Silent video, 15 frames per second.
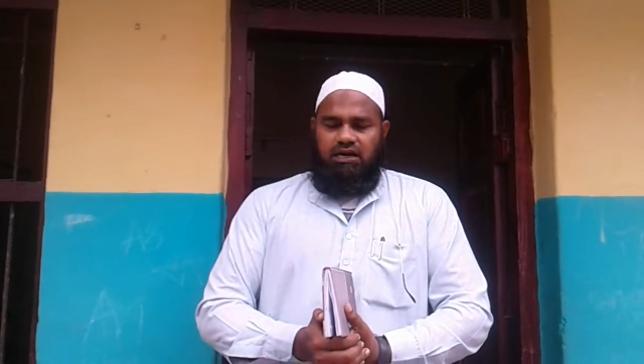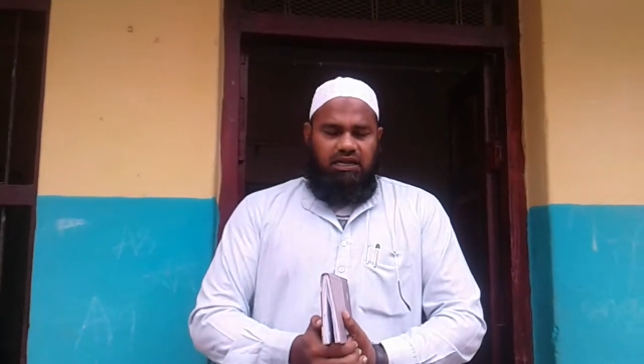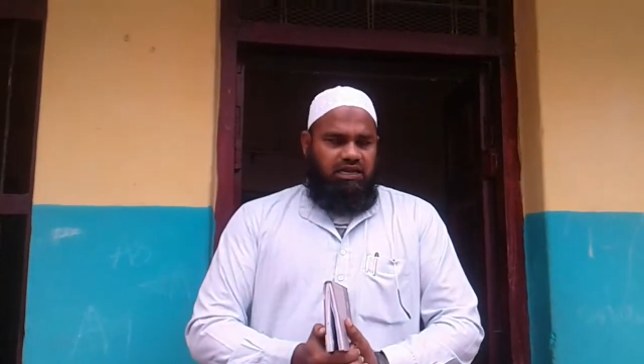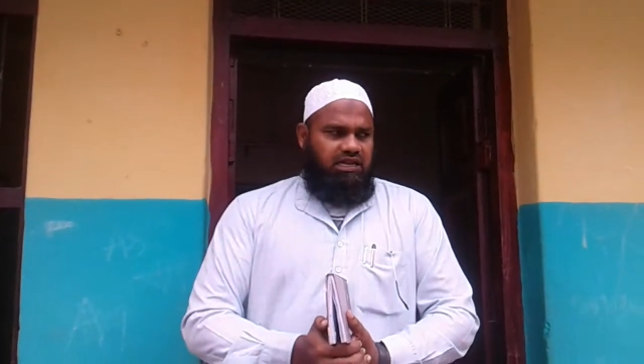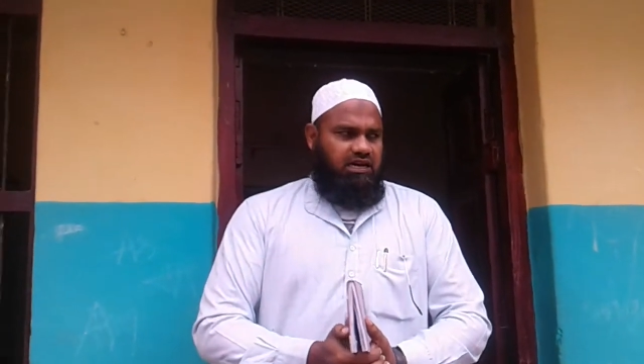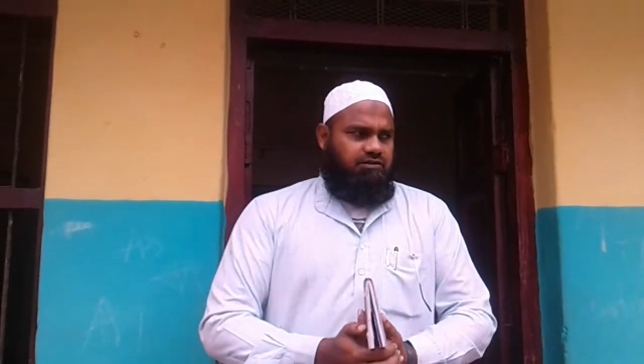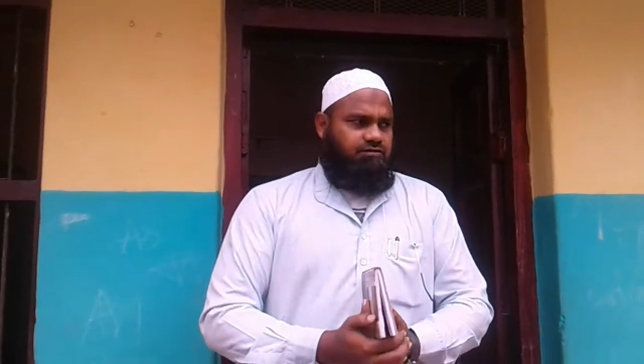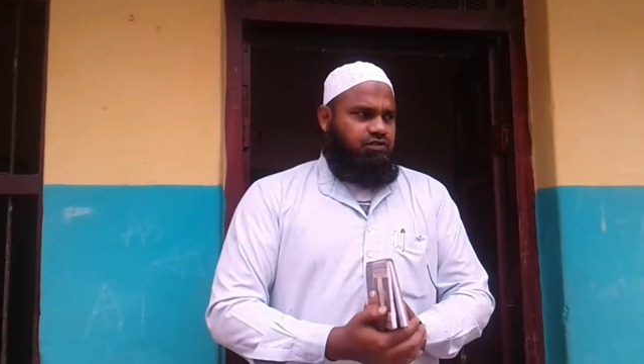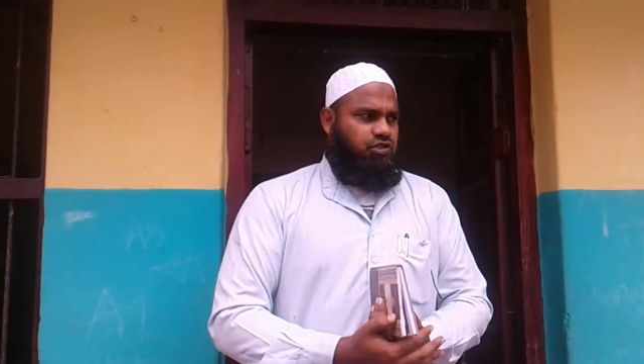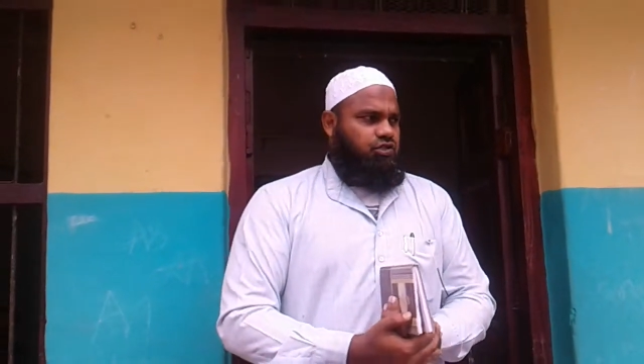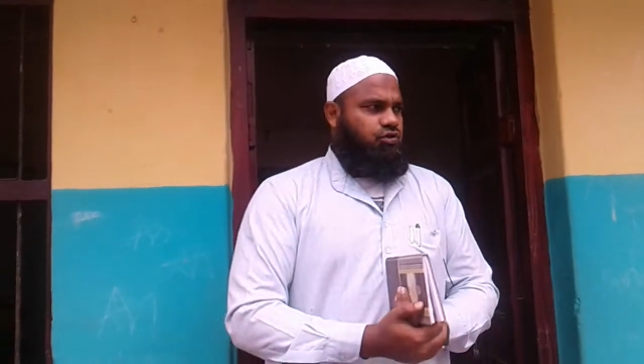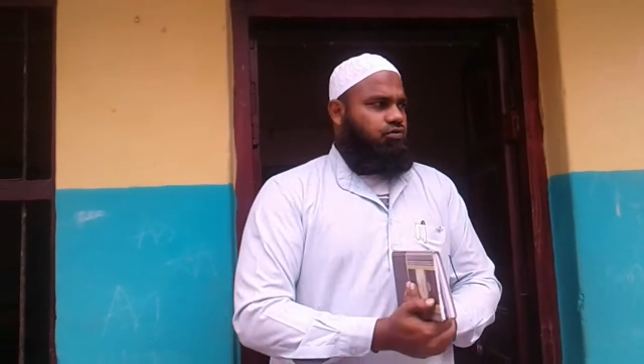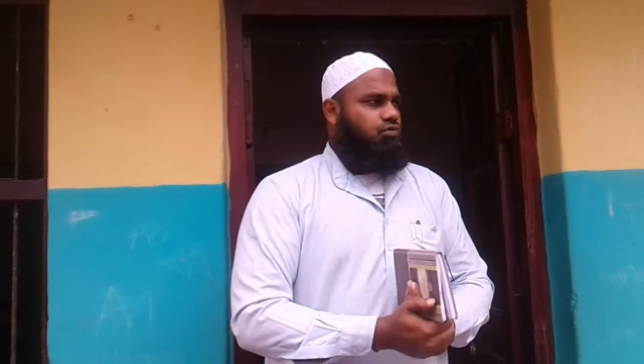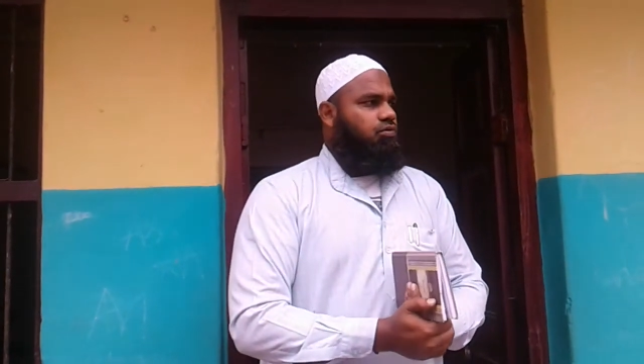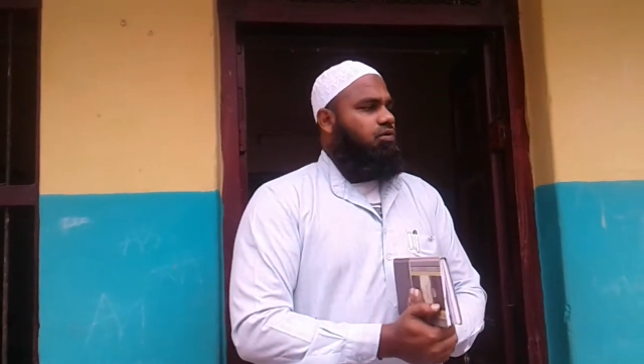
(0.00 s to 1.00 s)
I love
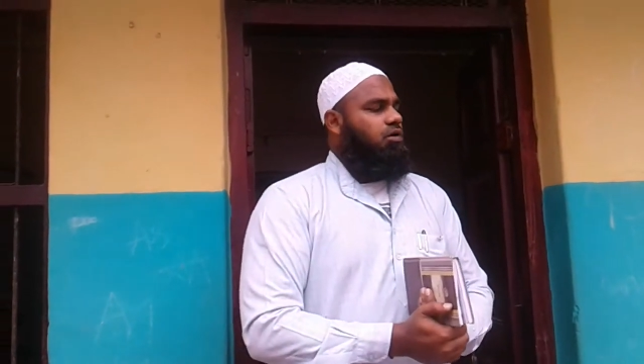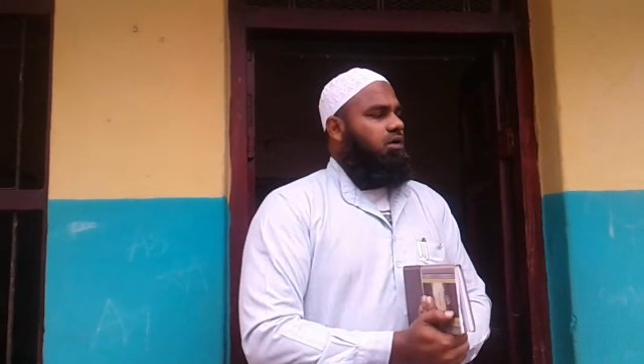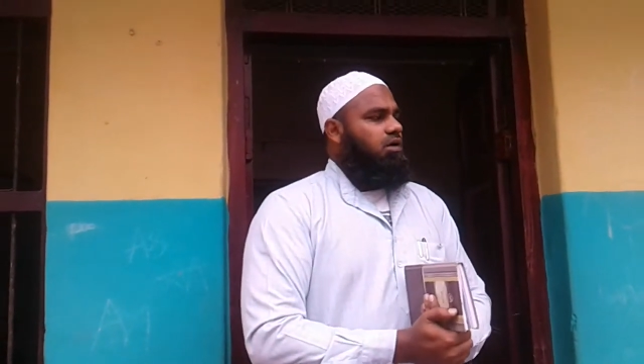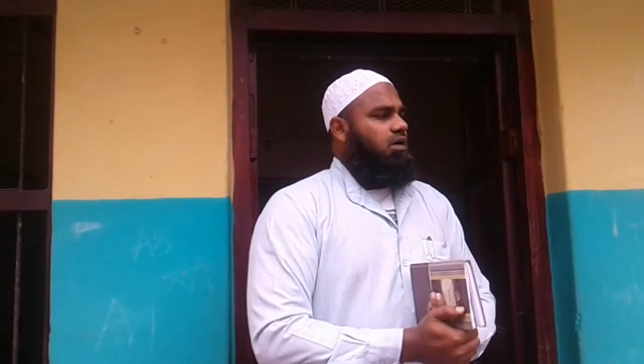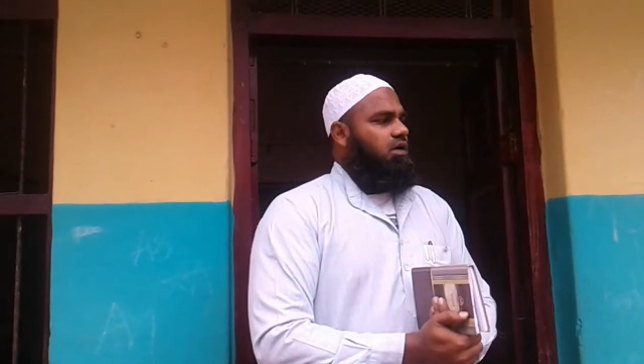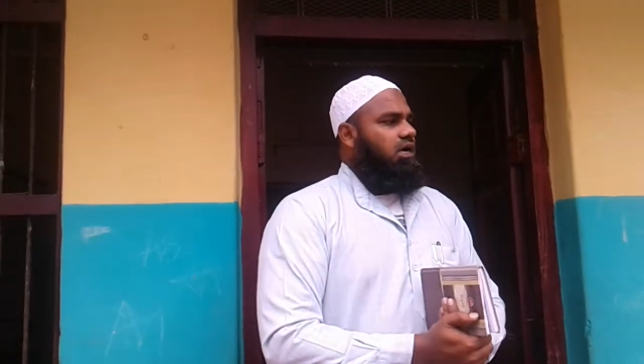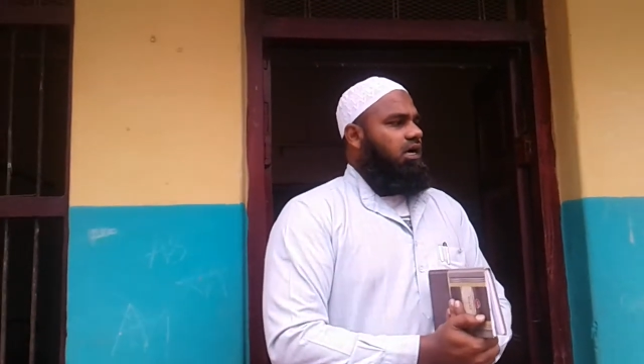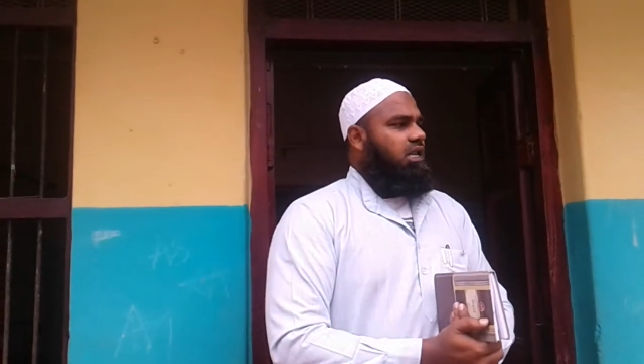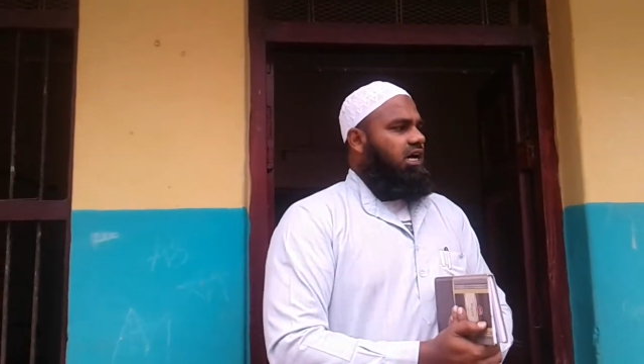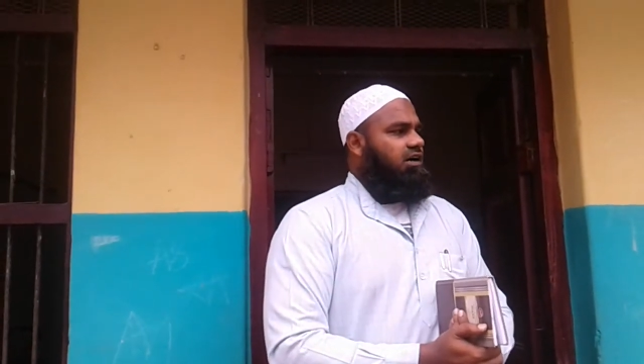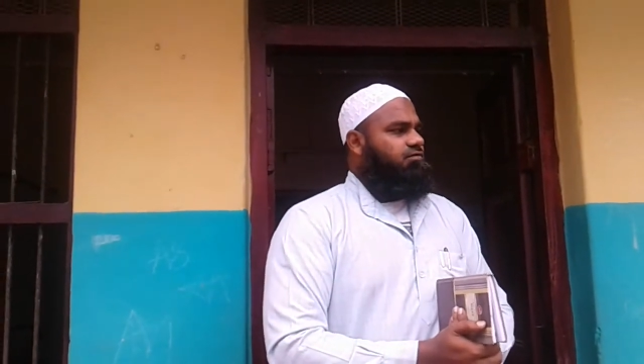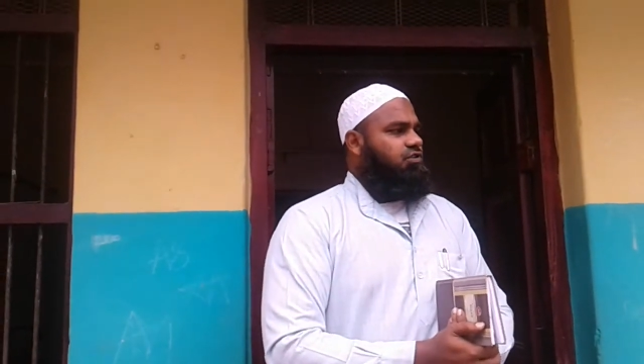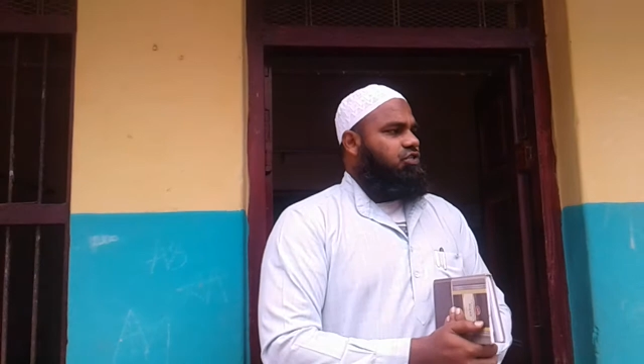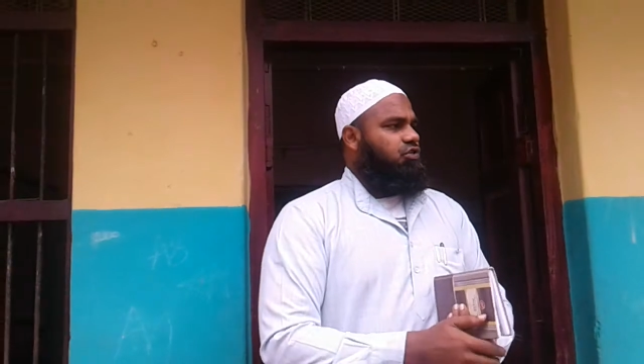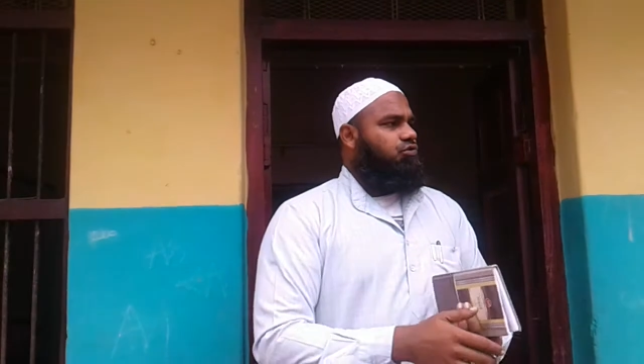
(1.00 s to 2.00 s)

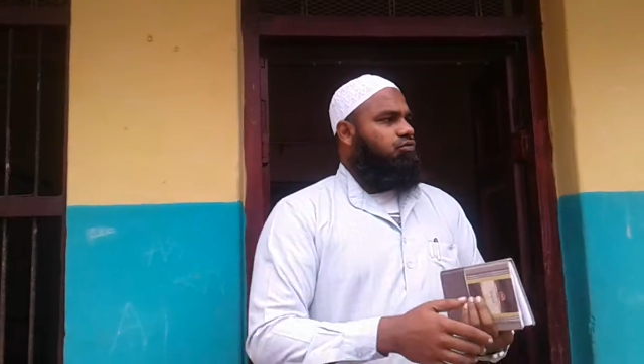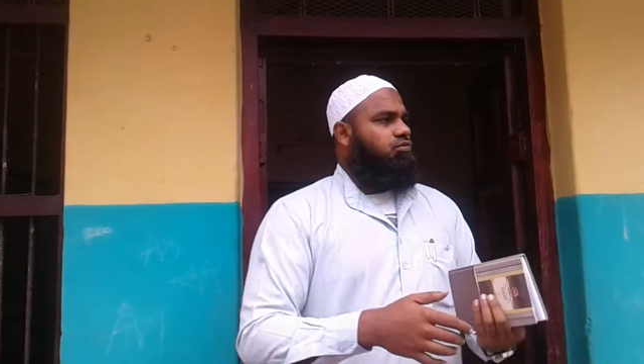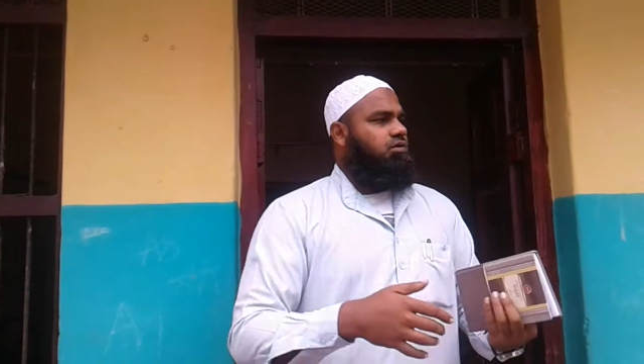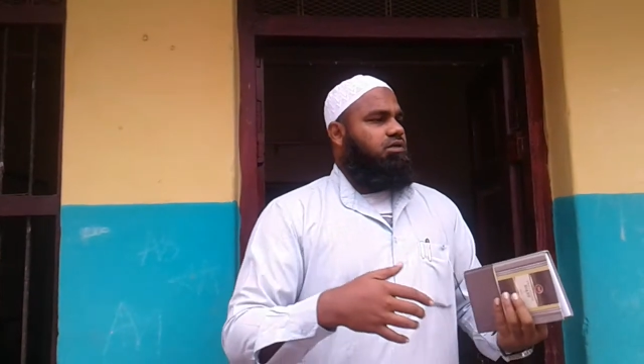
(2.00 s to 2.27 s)
to